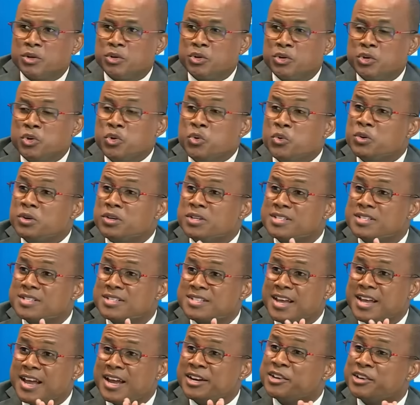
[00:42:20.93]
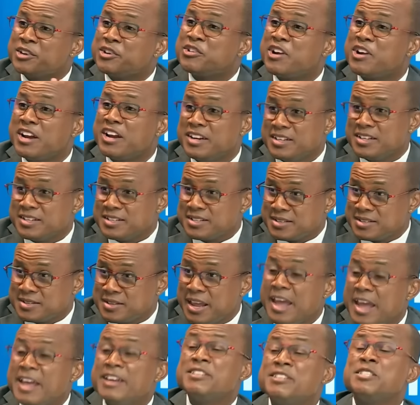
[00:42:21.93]
nooks and crannies,
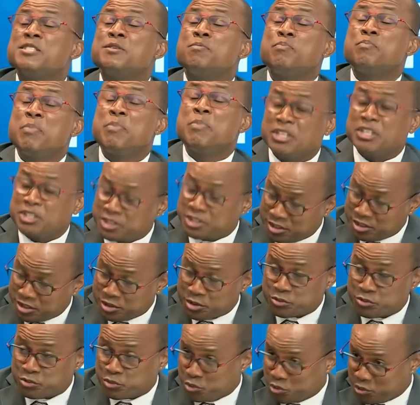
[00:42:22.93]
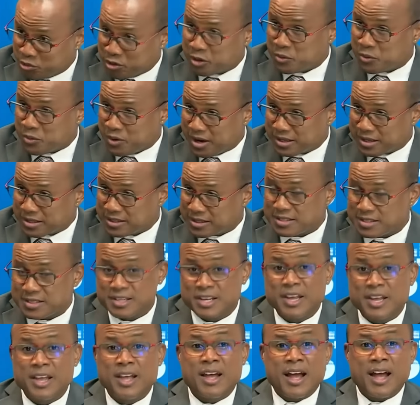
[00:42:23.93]
especially the rural ones.
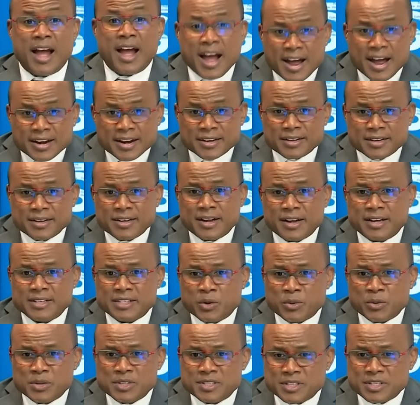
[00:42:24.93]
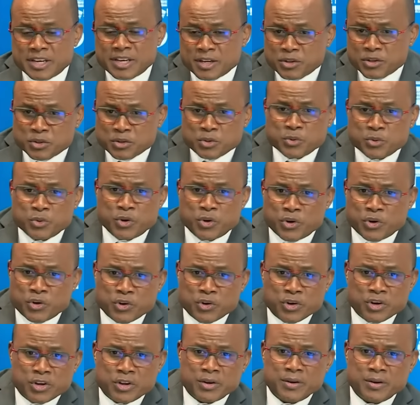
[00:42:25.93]
And as I was saying to you
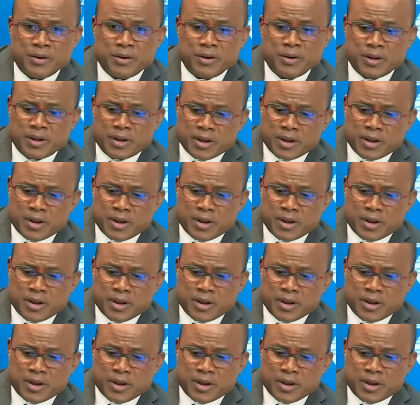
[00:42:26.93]
earlier,